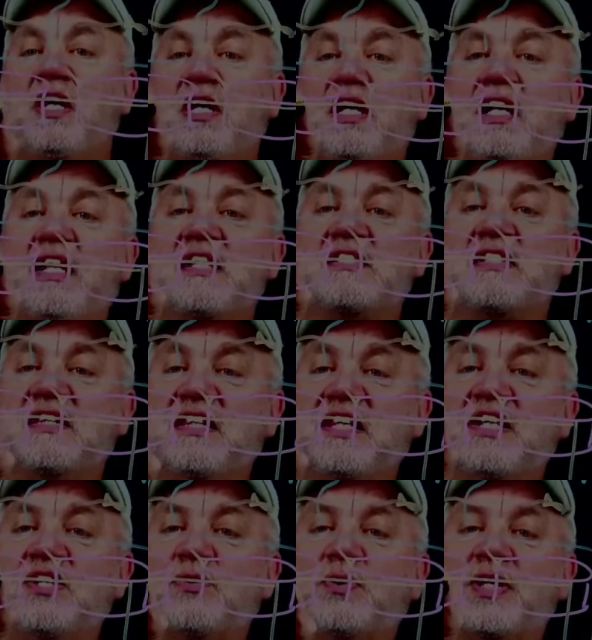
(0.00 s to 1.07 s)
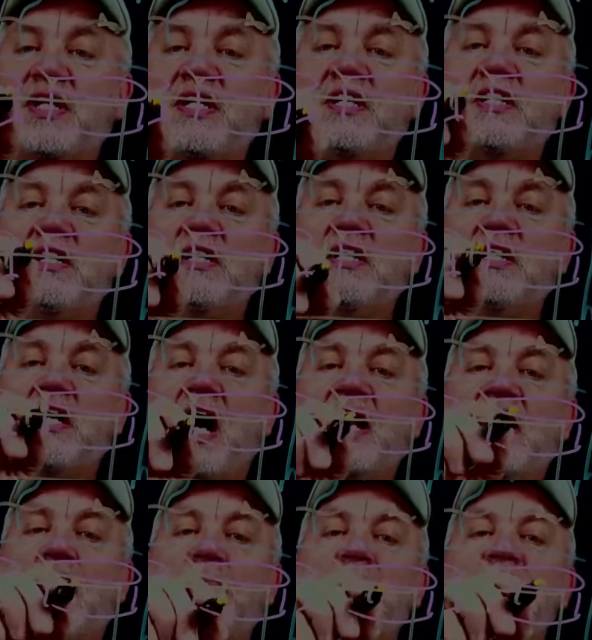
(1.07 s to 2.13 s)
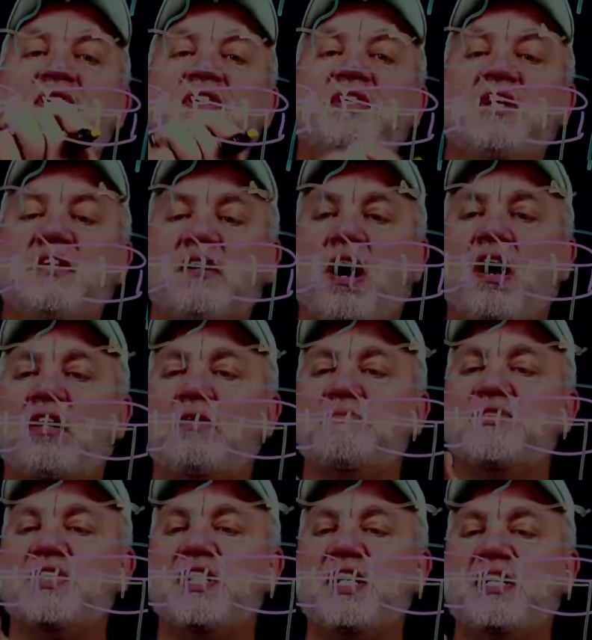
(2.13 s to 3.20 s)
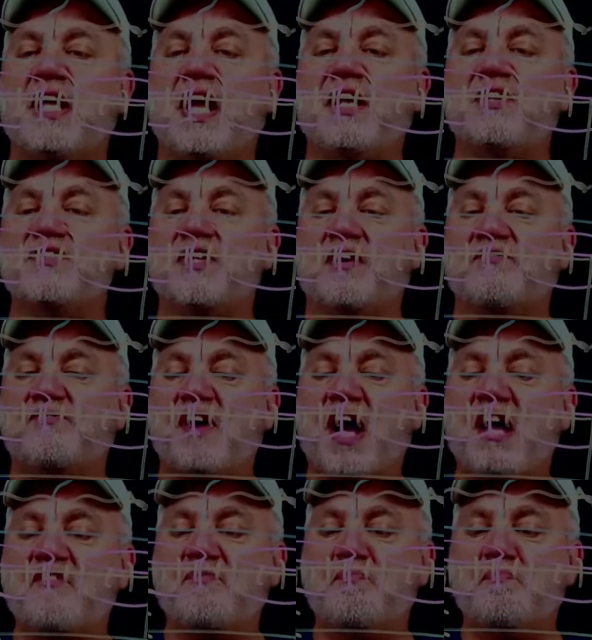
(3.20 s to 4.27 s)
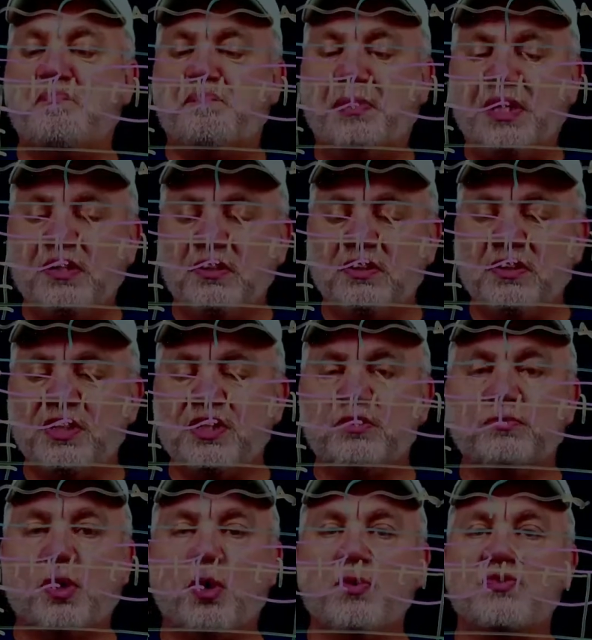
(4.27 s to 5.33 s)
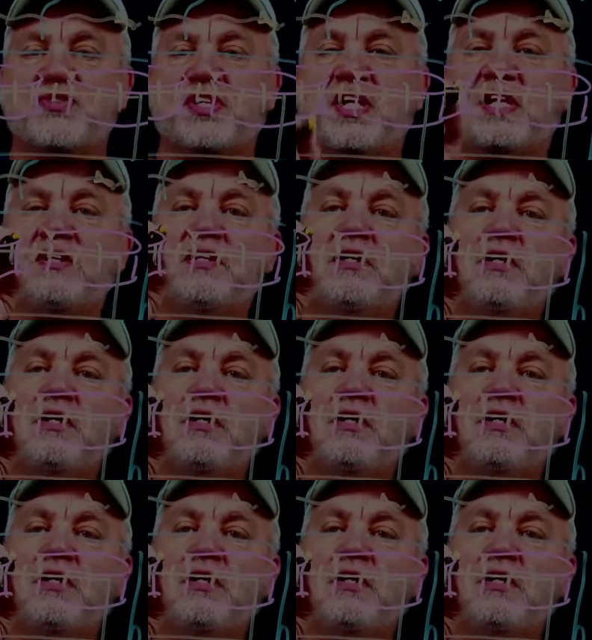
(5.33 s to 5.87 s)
It is literally got 1 million columns in it, and it's got 5 billion rows in it.